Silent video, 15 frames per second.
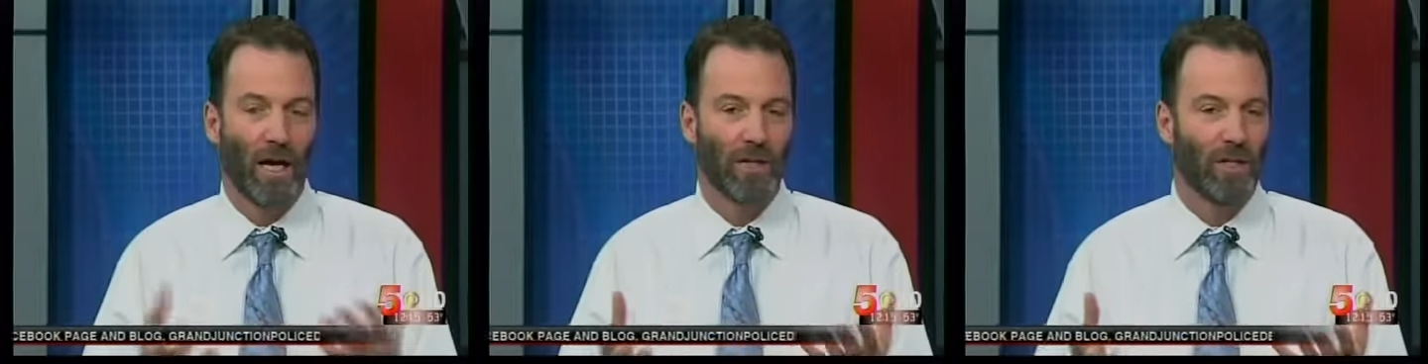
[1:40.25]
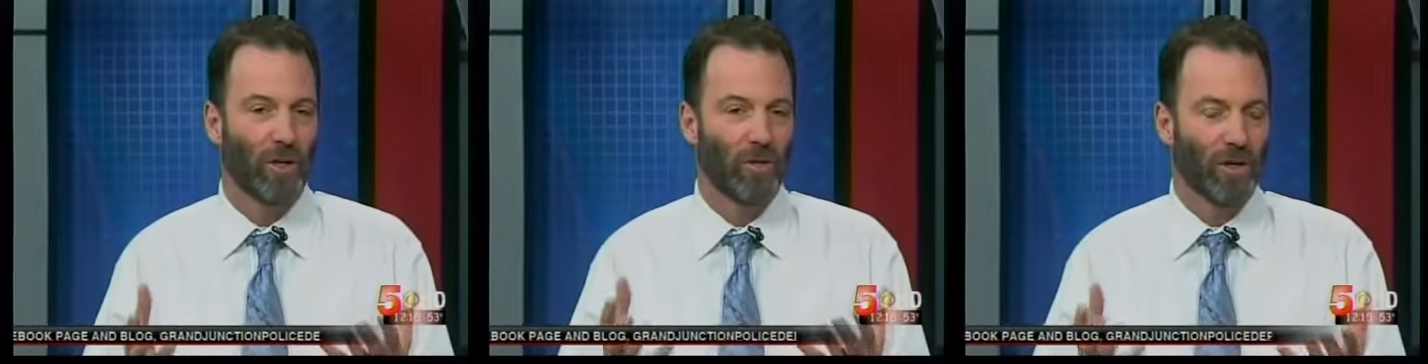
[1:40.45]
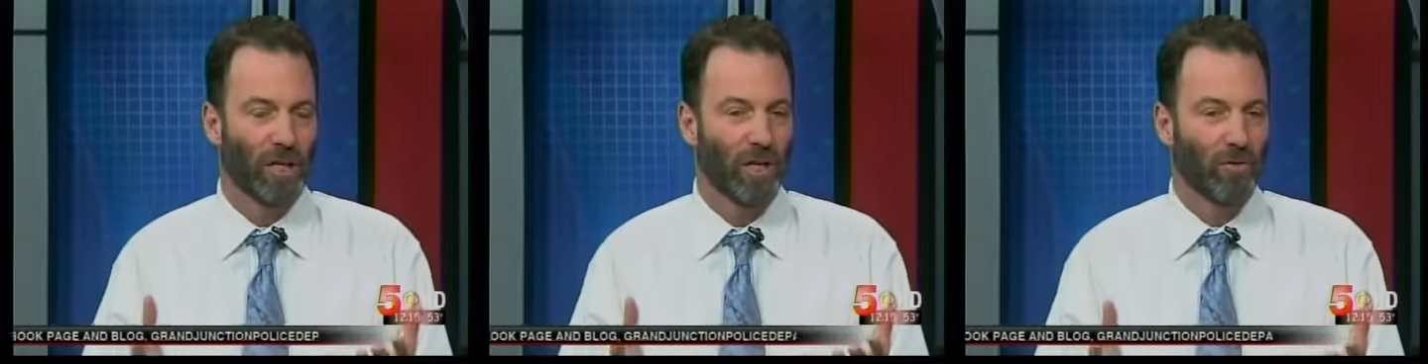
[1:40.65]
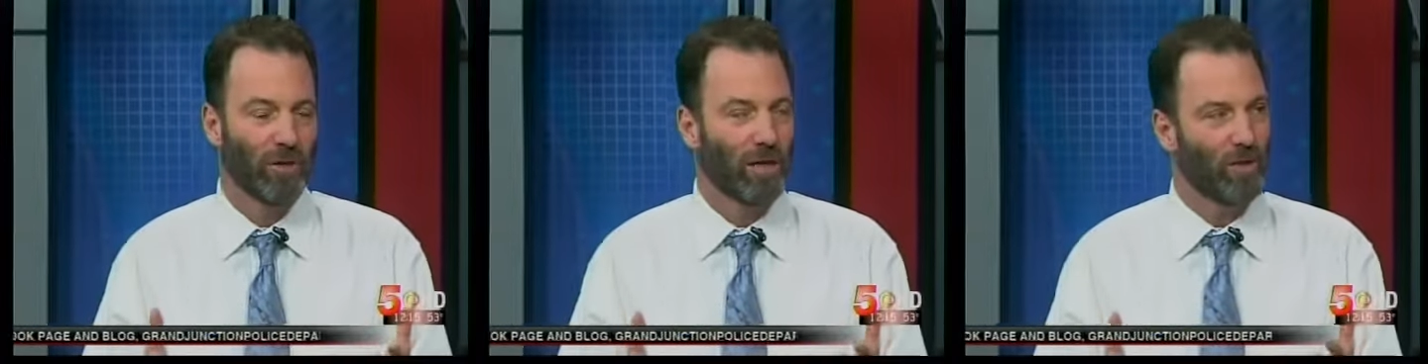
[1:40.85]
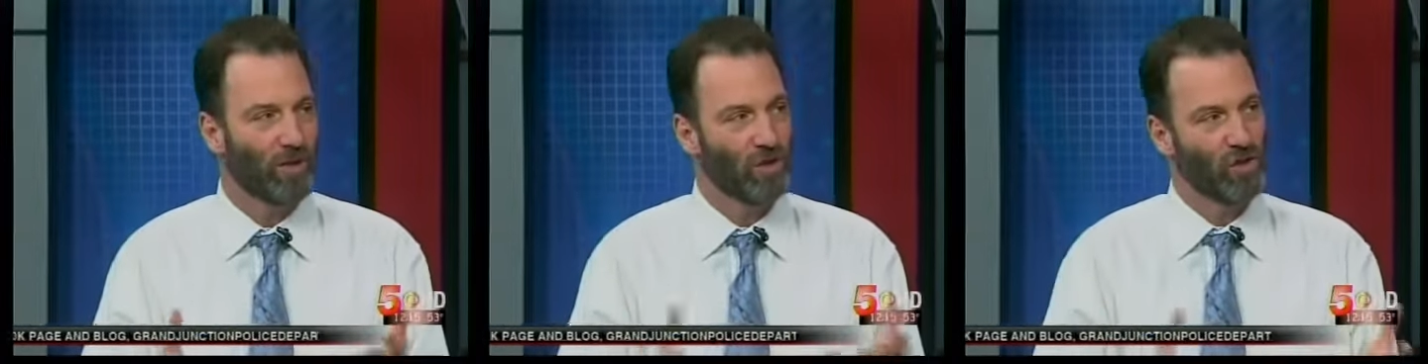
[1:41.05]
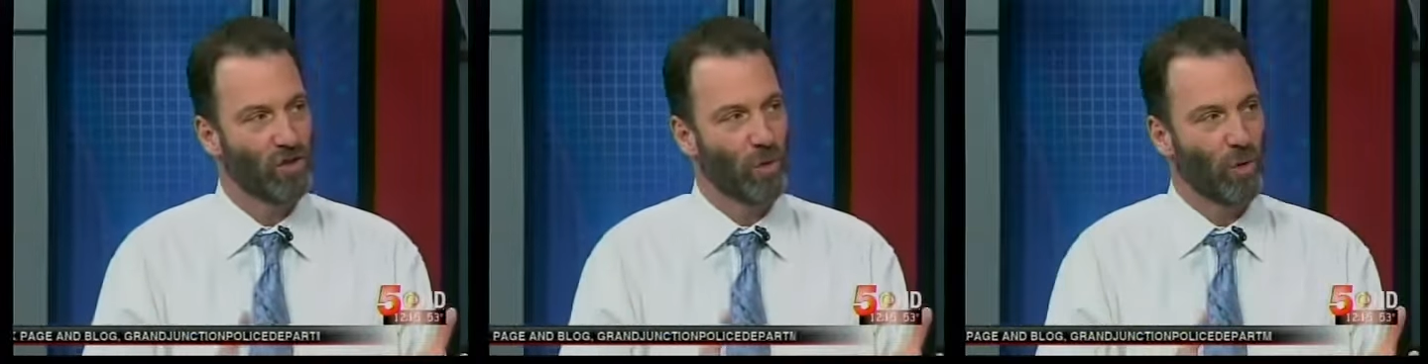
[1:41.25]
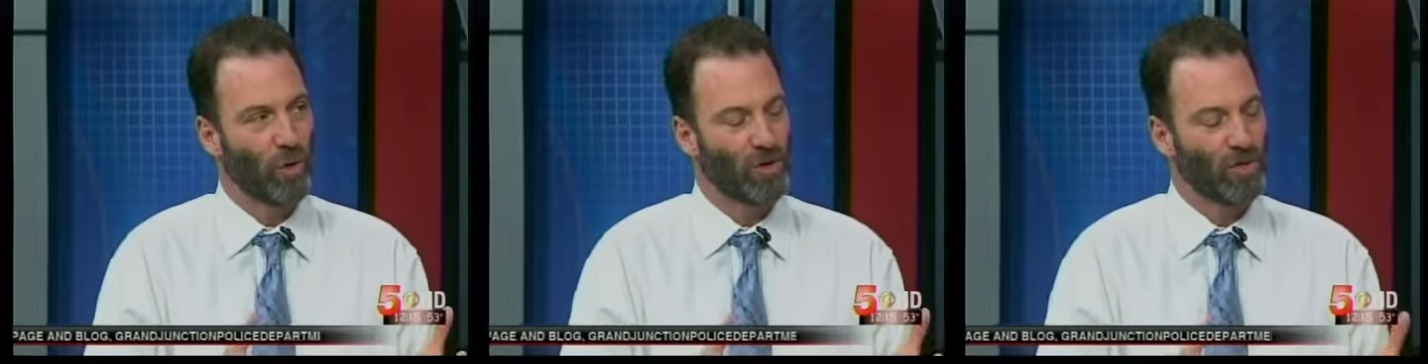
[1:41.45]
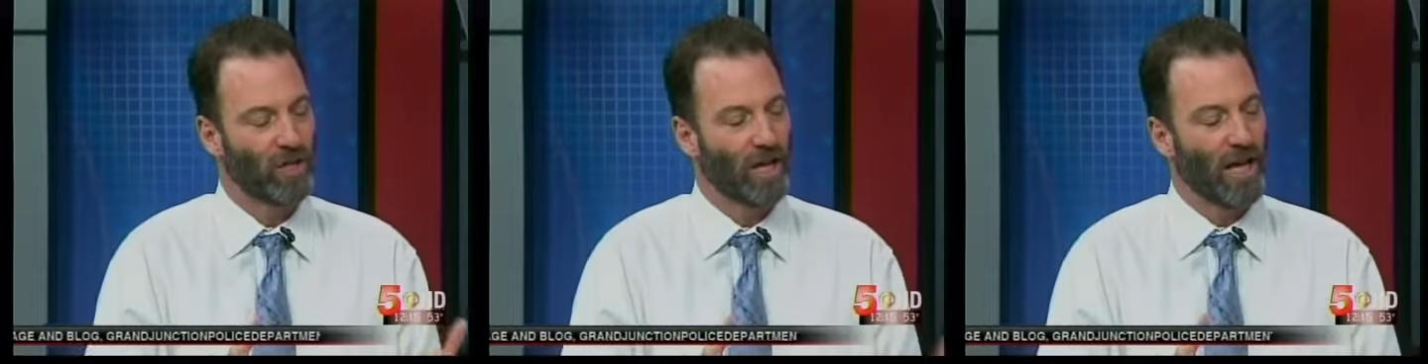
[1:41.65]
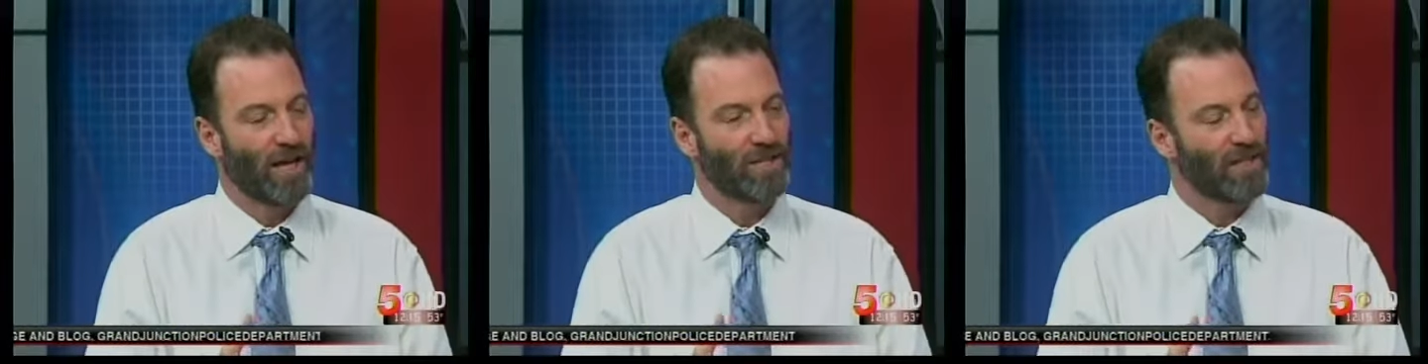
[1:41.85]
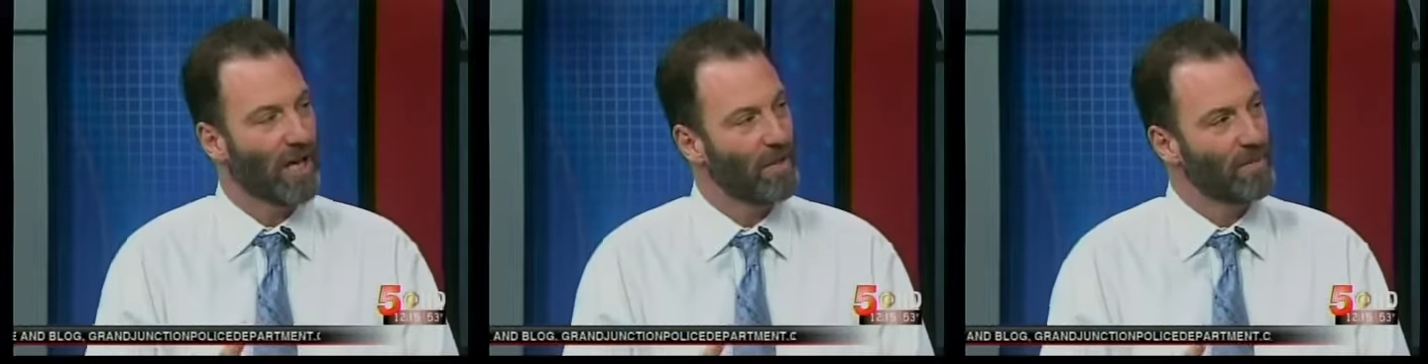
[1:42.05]
You get rid of the source, and a lot
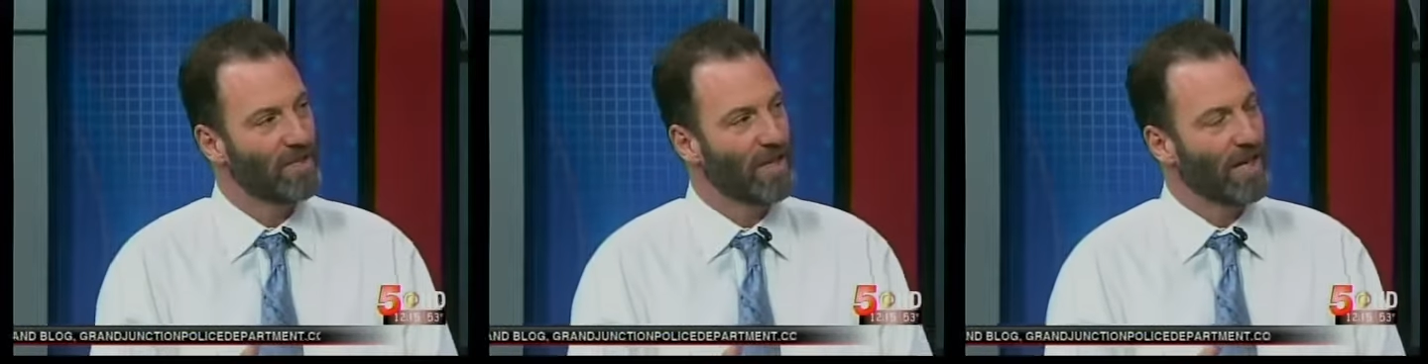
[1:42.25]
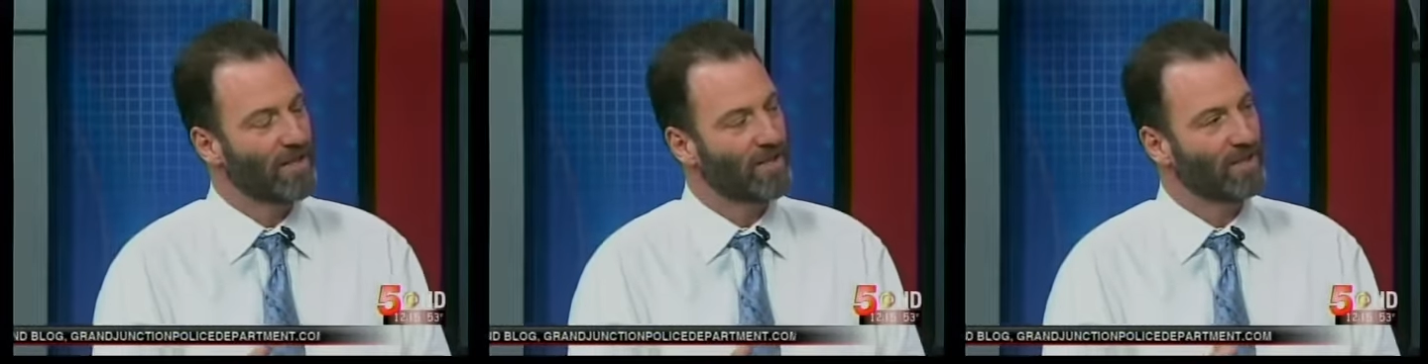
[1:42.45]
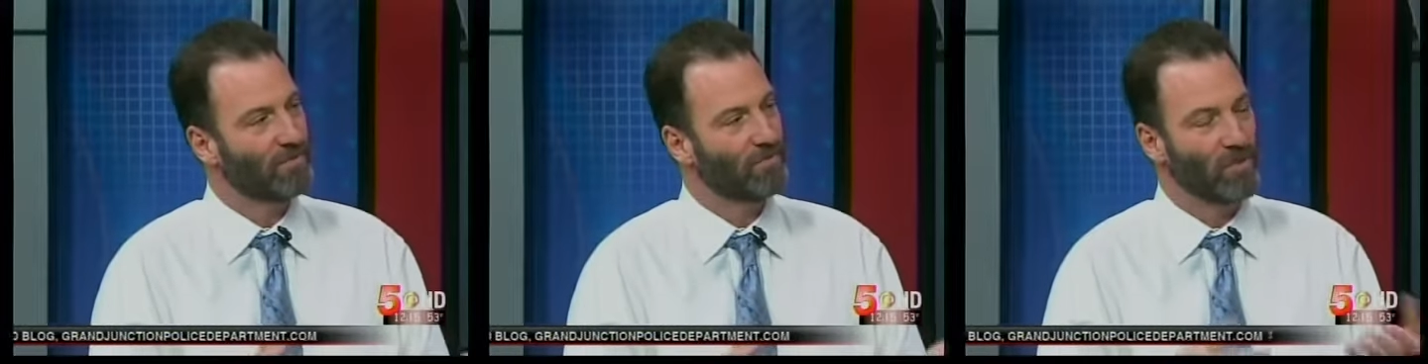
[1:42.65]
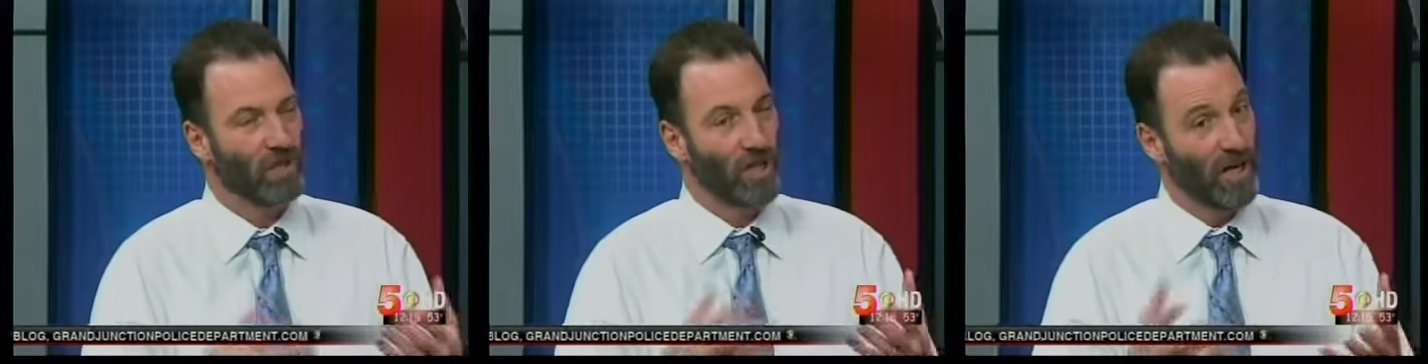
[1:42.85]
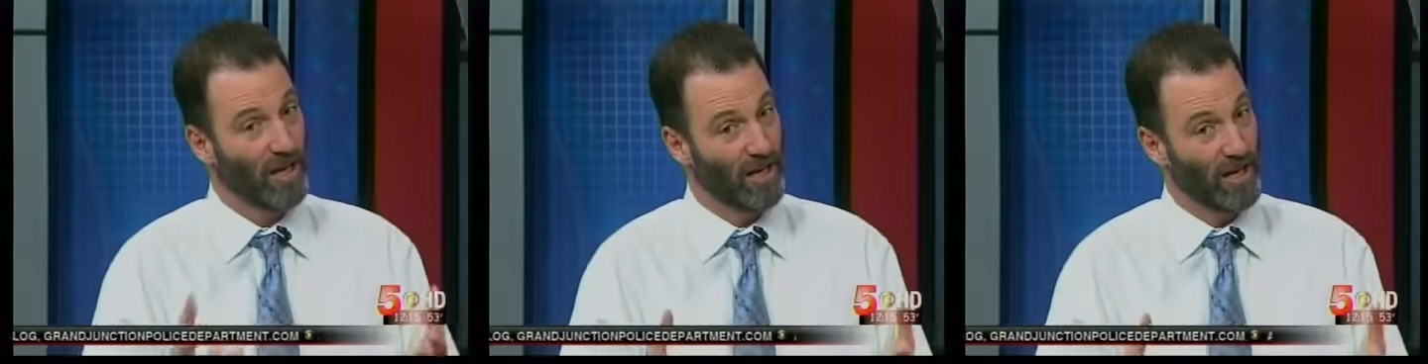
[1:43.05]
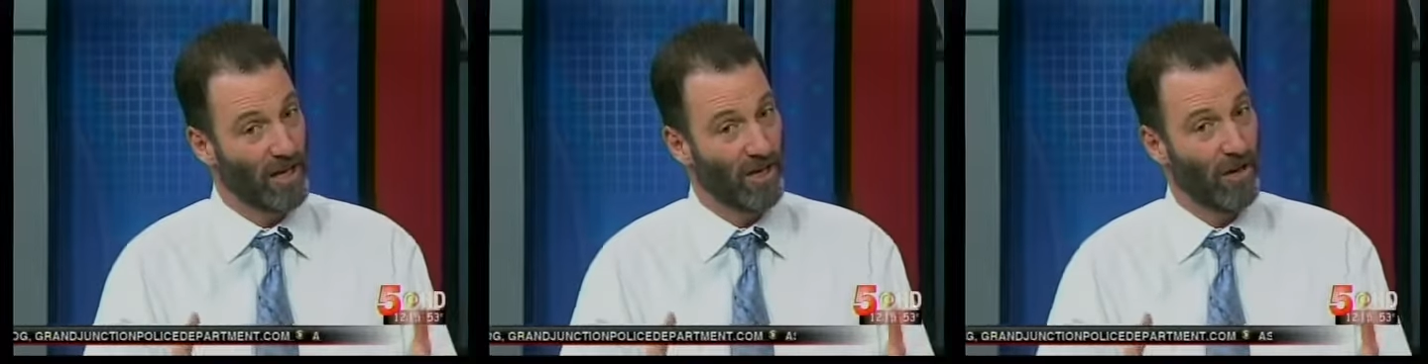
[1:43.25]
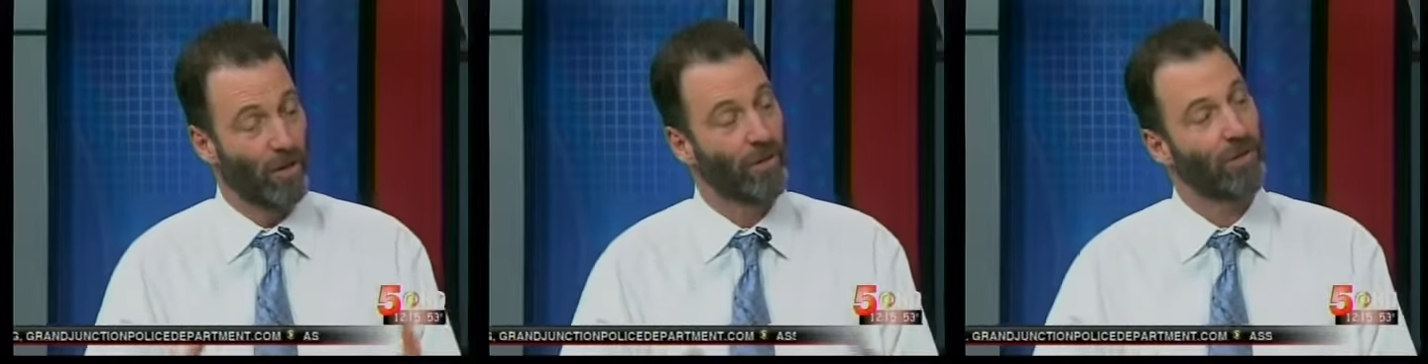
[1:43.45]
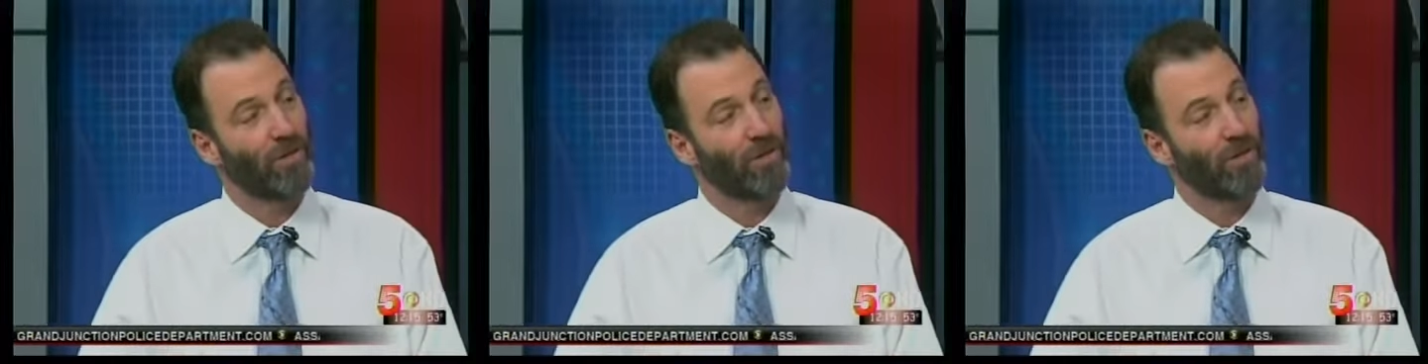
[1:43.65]
of times that's gut health,